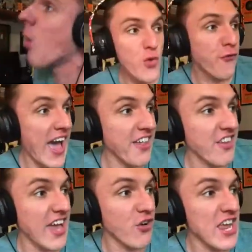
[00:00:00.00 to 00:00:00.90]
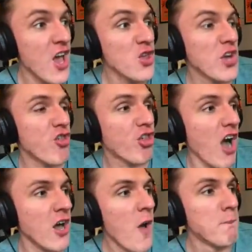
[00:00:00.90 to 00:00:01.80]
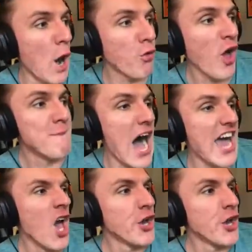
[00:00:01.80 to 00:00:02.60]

Too fast, entering. You can suck both my